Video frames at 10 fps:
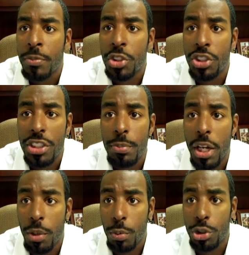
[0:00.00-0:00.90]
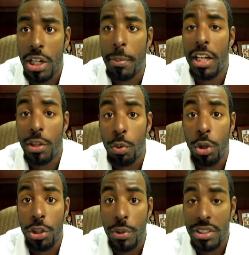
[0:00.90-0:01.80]
Just Married will drop Eddie
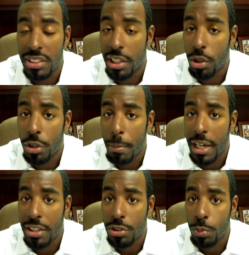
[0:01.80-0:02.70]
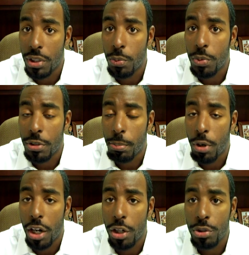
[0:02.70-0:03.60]
Royal as they are on a bye this week with the
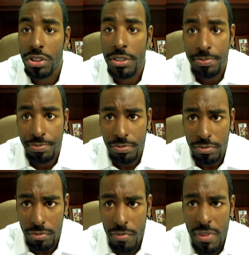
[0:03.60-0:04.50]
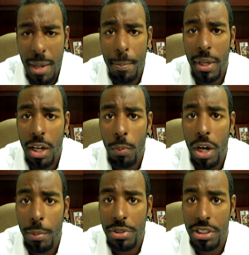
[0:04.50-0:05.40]
Broncos, and pick up
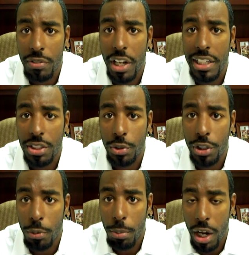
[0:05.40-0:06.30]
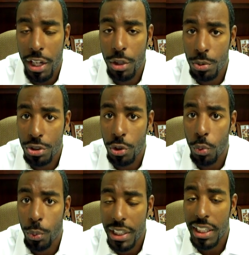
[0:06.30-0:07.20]
wide receiver Antonio Bryan, who was on the
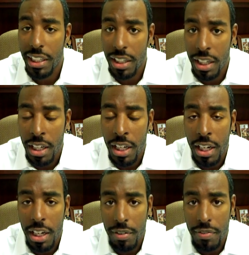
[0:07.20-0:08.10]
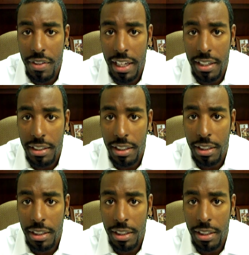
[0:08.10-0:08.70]
winning end of that